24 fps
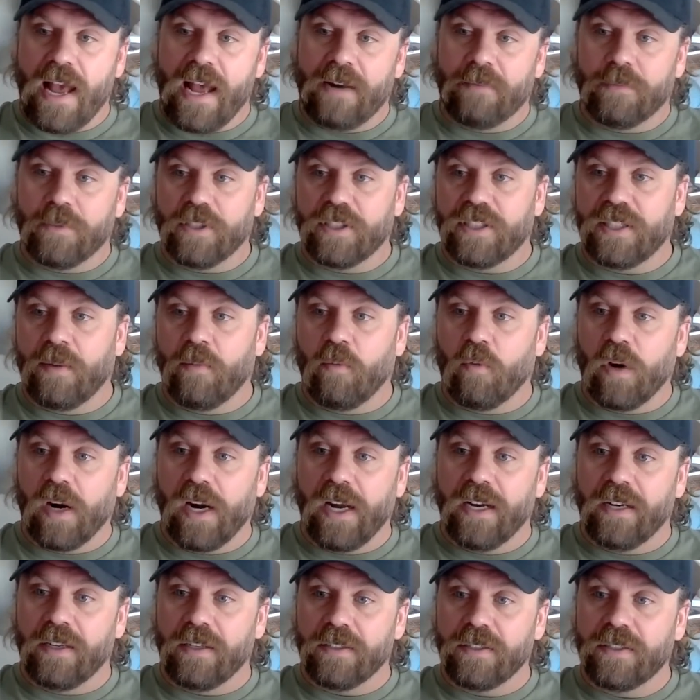animal somewhere
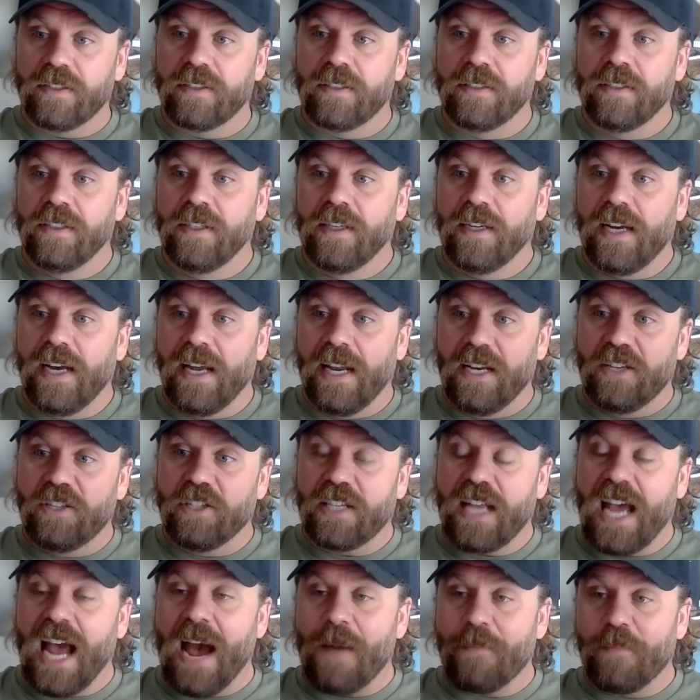else. And it
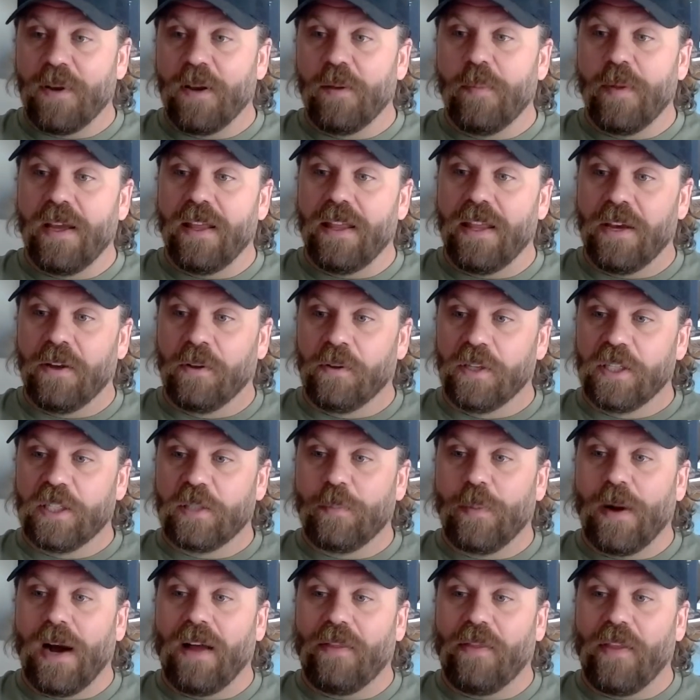just happened to be the only
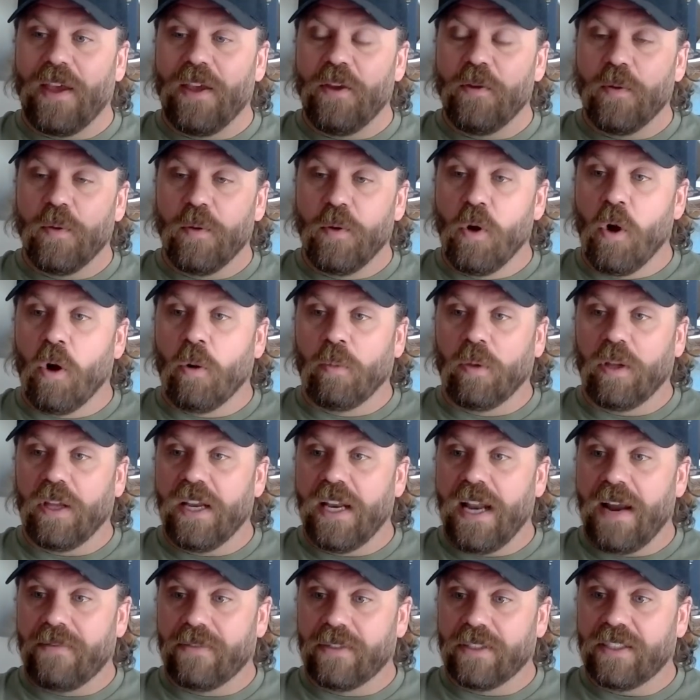spot that you would normally
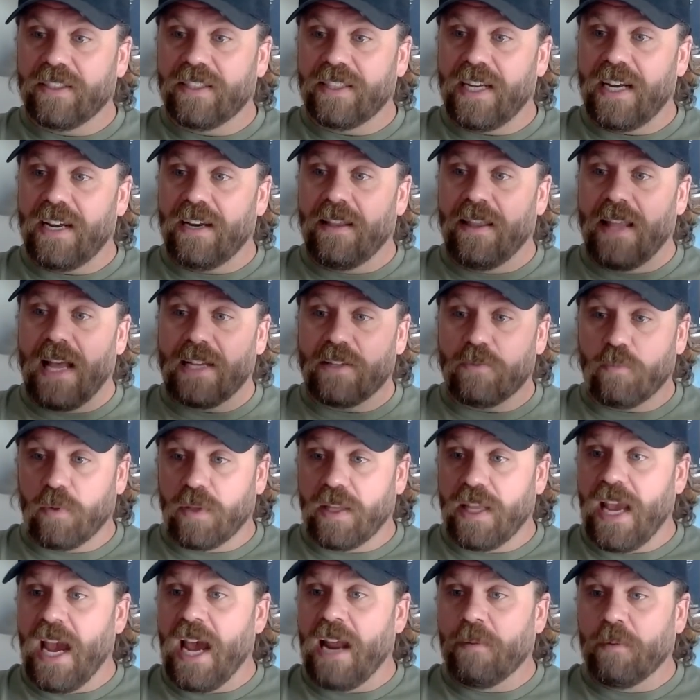never sit. And that's what
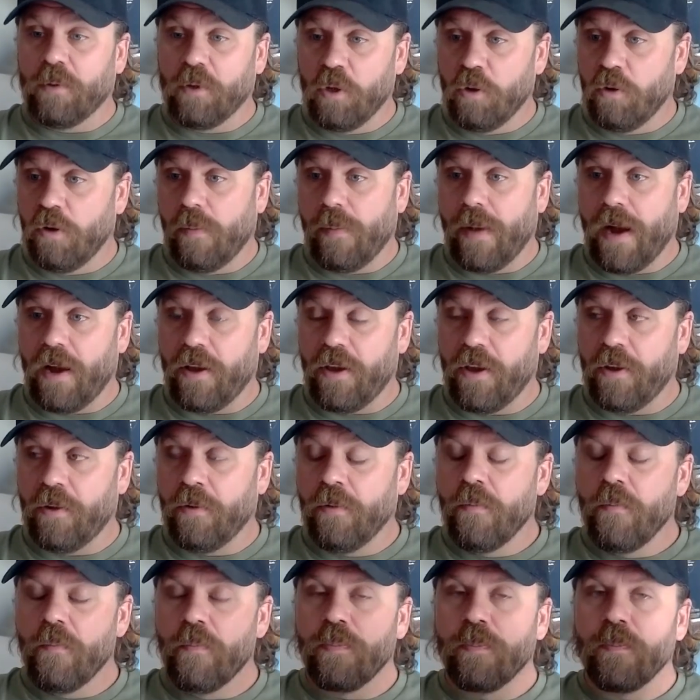the animal knew about you.
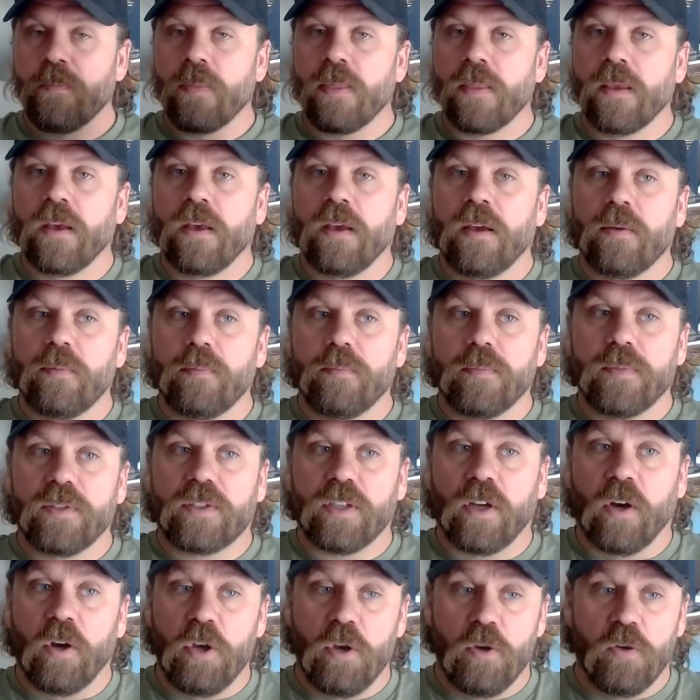
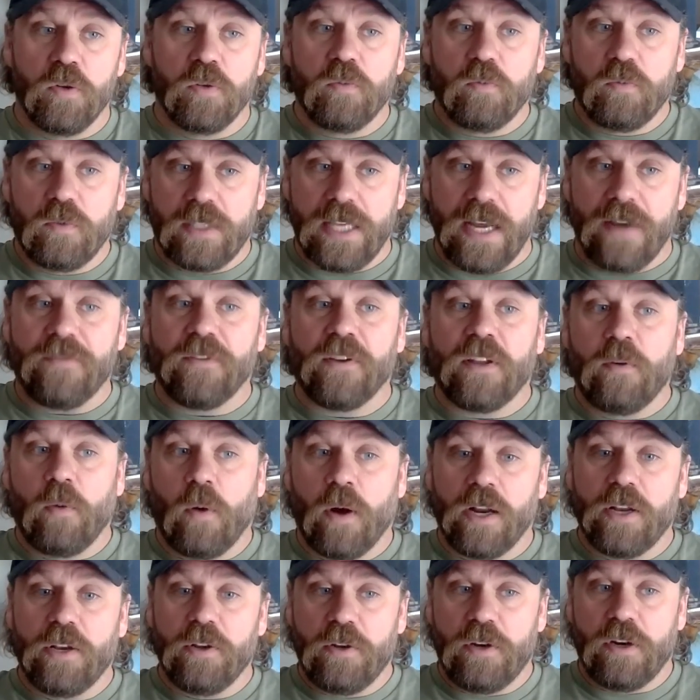So you definitely
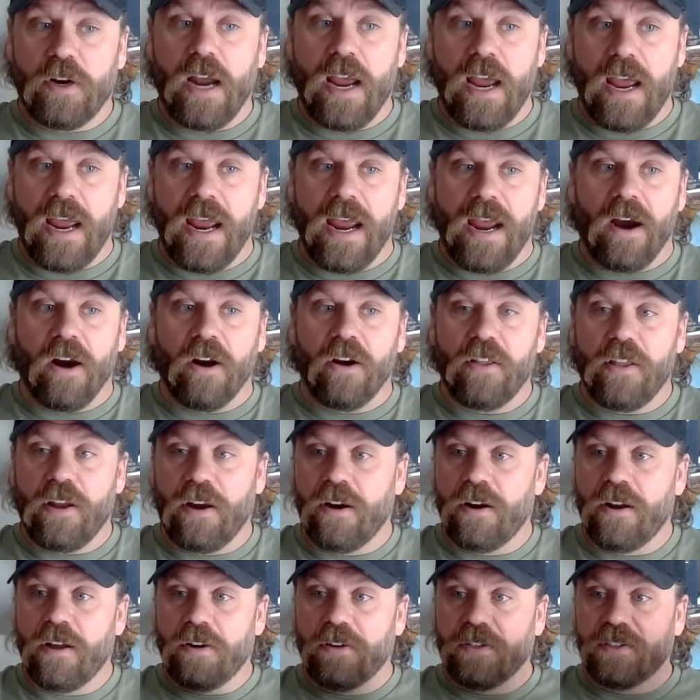want to do your AAR there
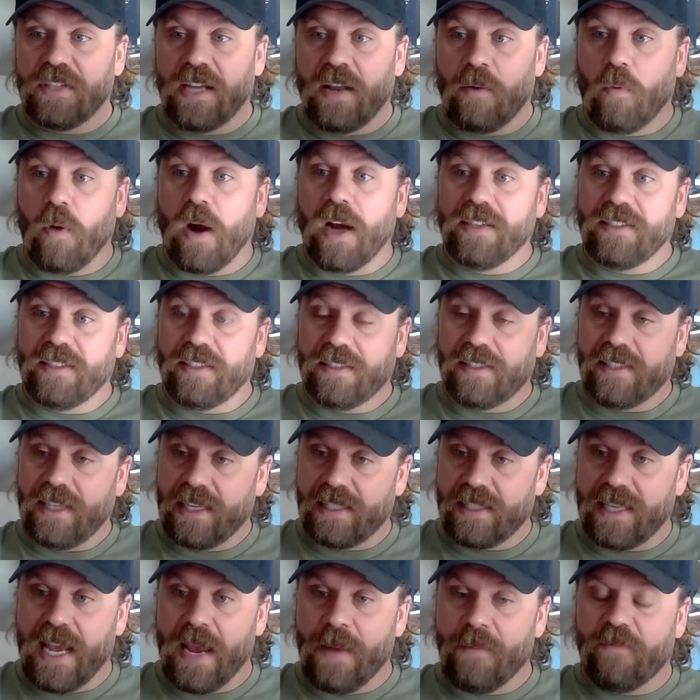and understand why
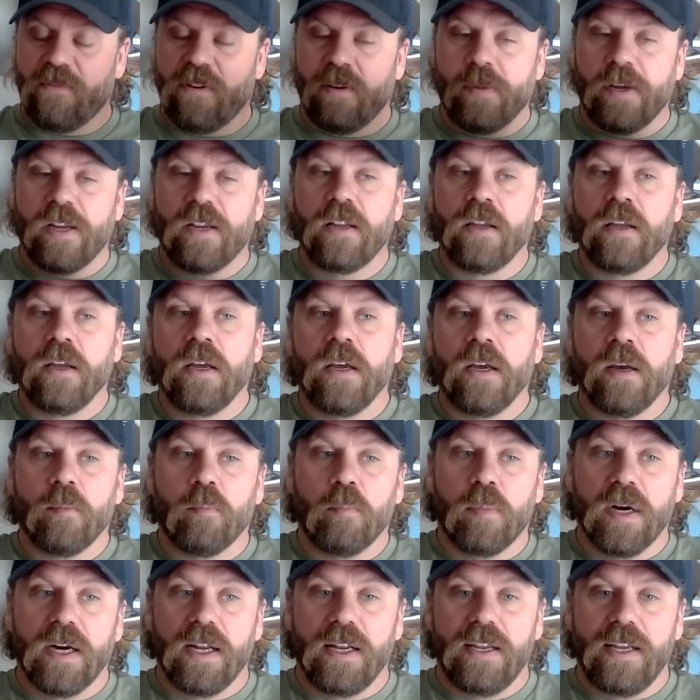success came from it.
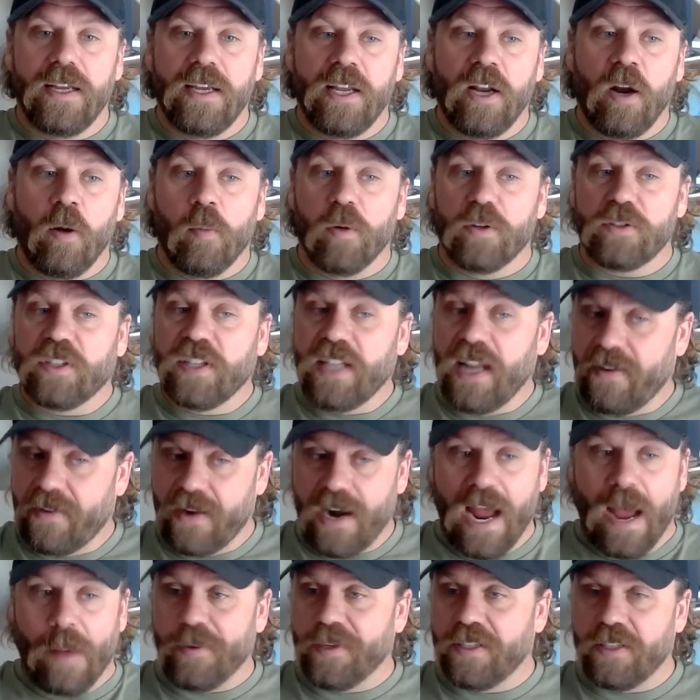But it almost never
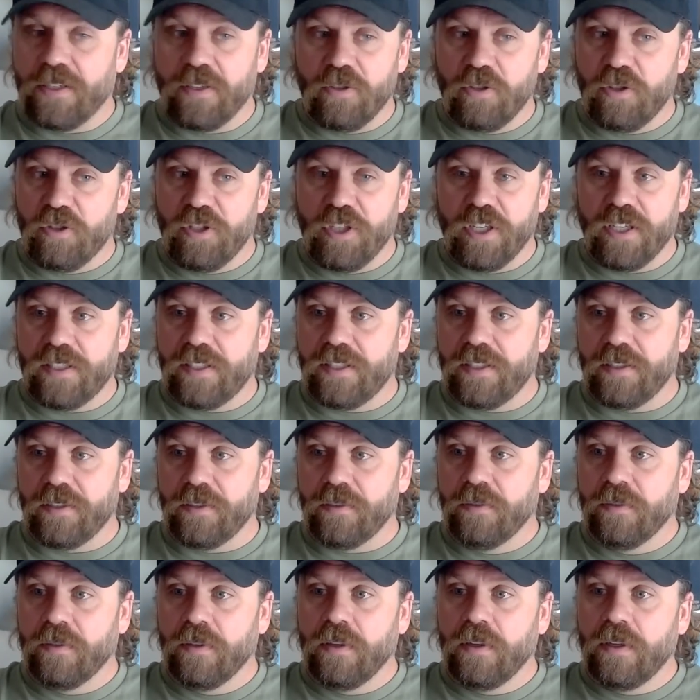happens in
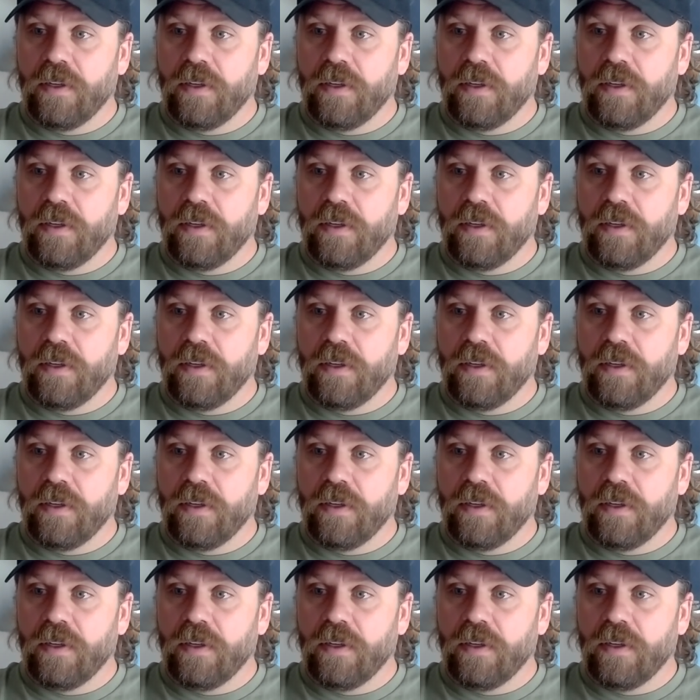jiu-jitsu.